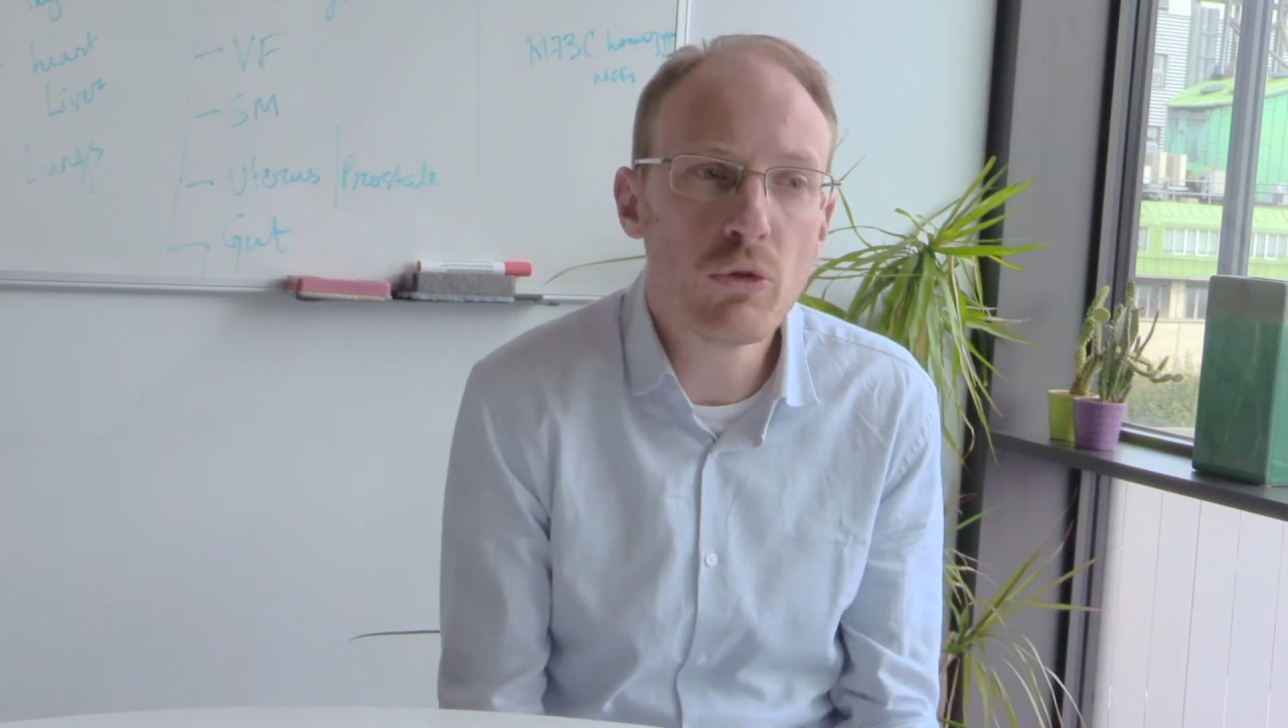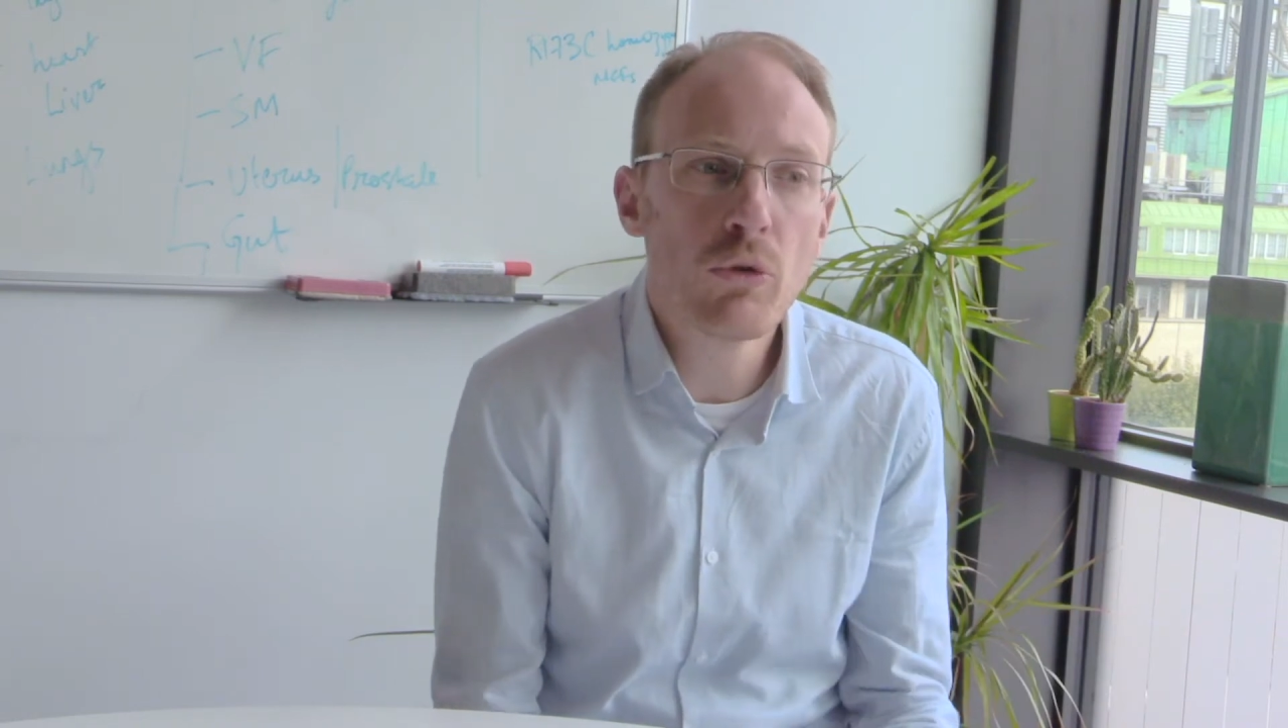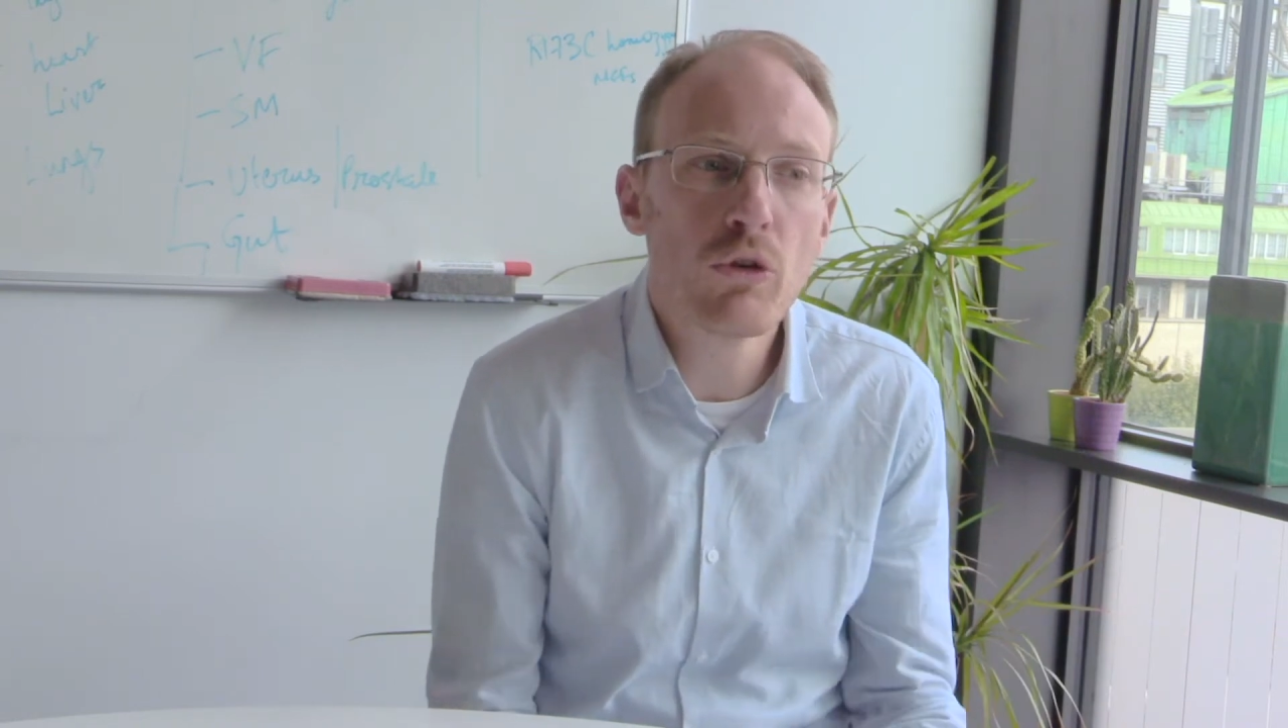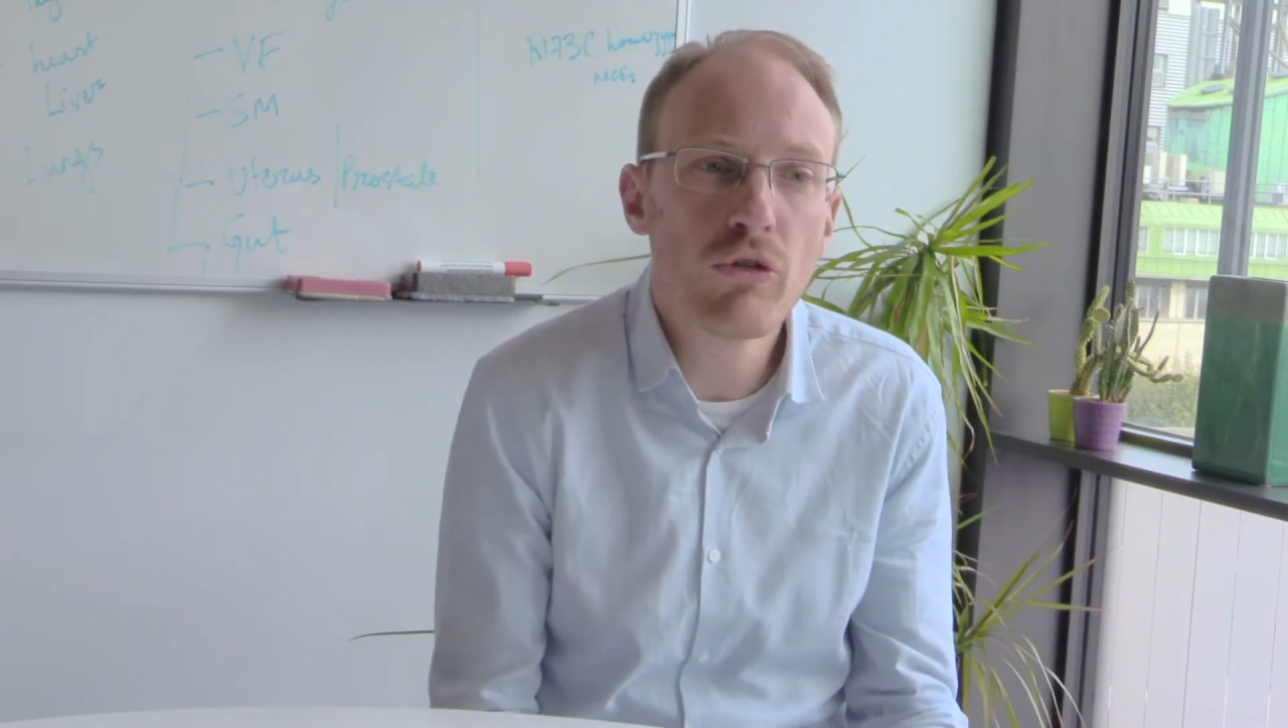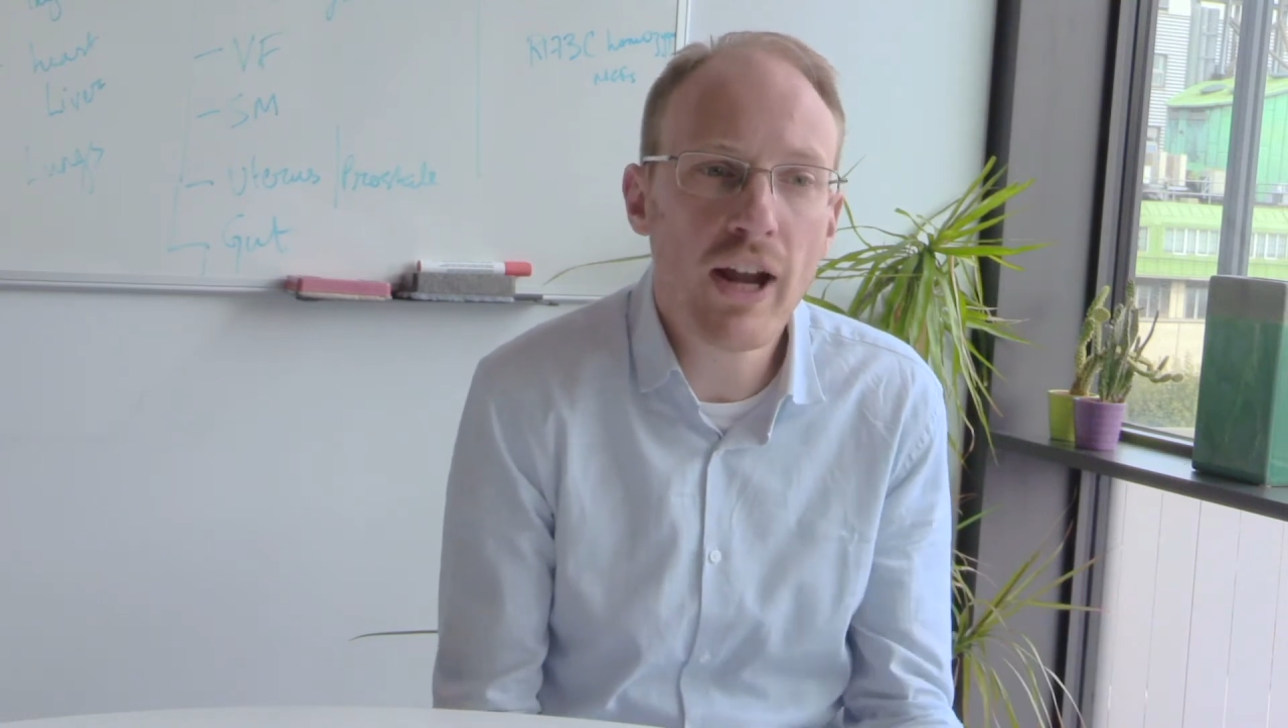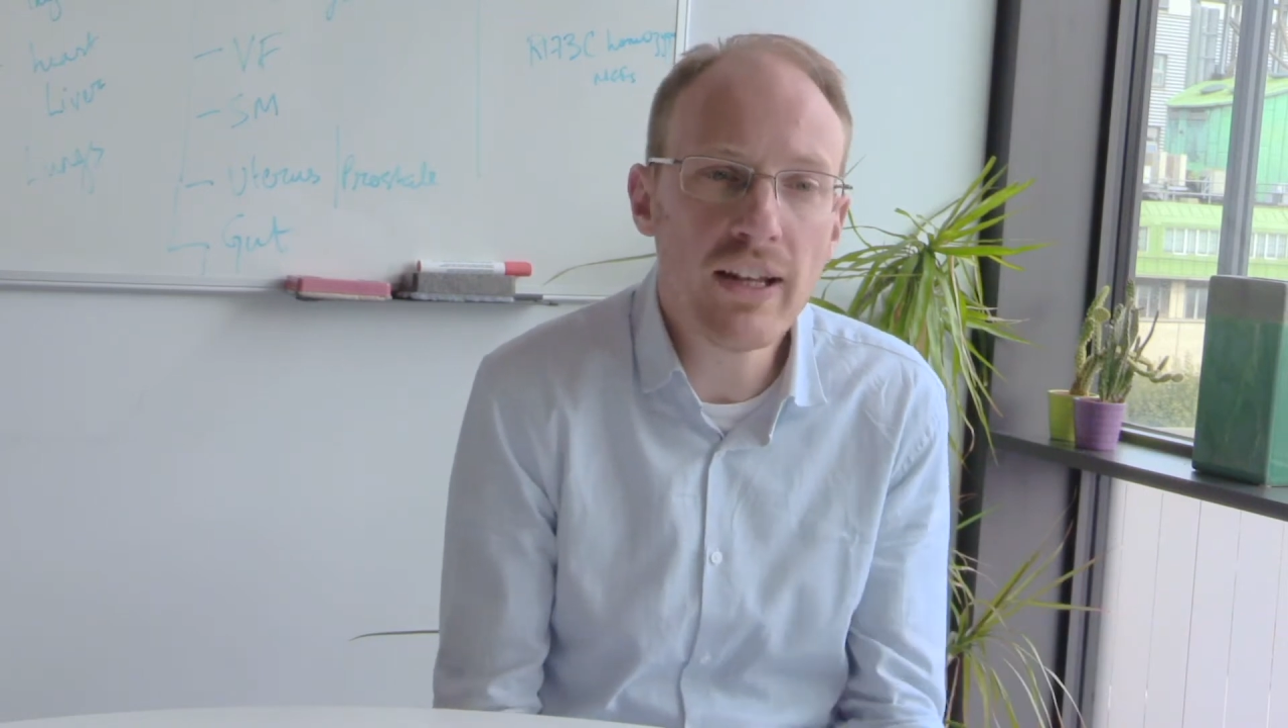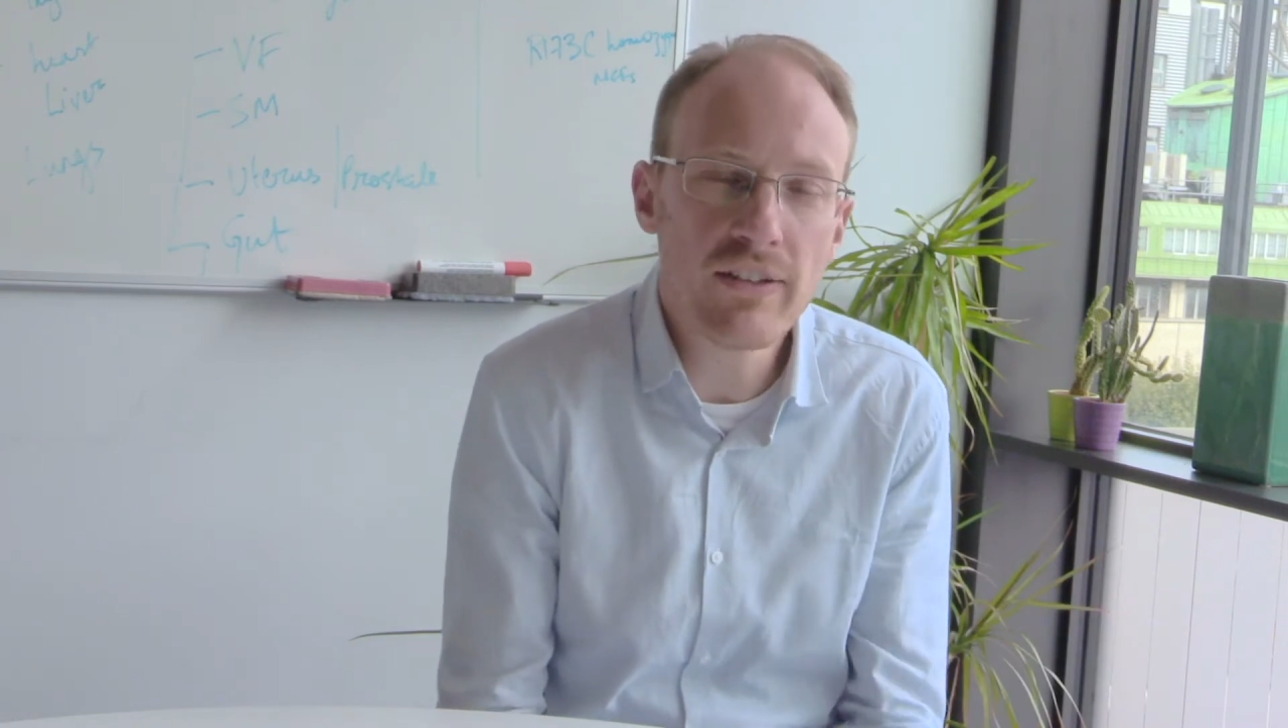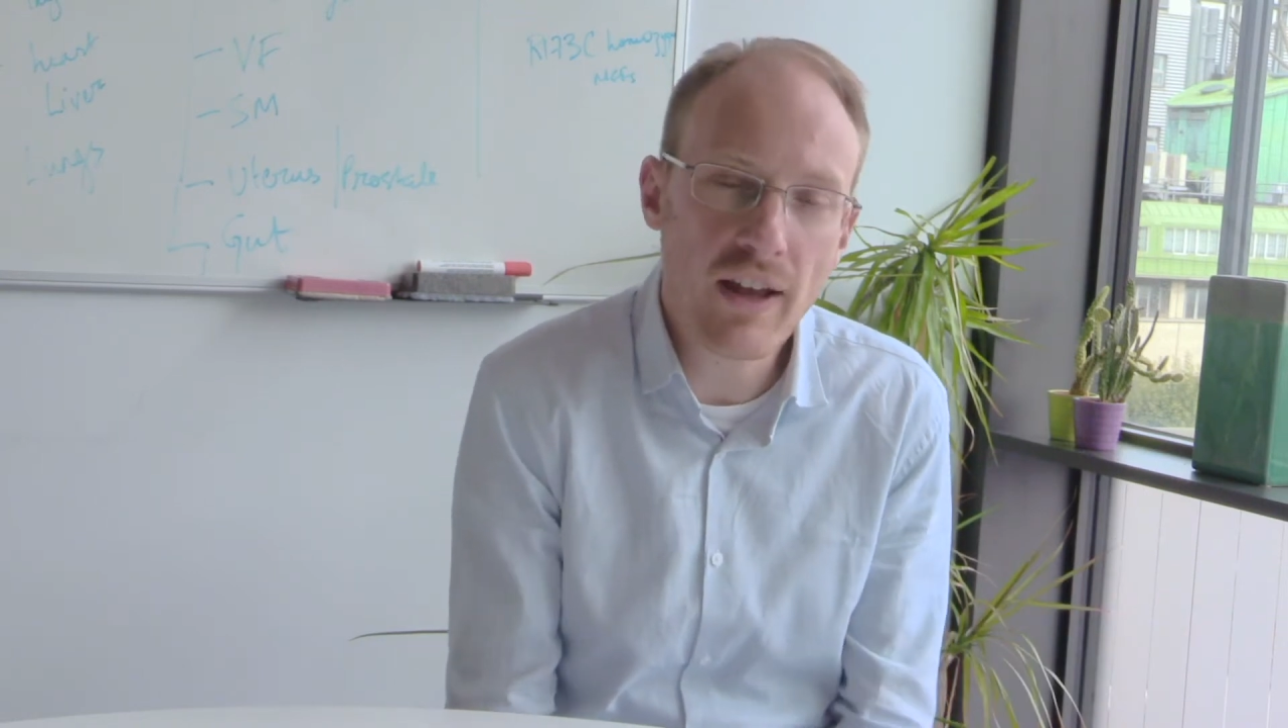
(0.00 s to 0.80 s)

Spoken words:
great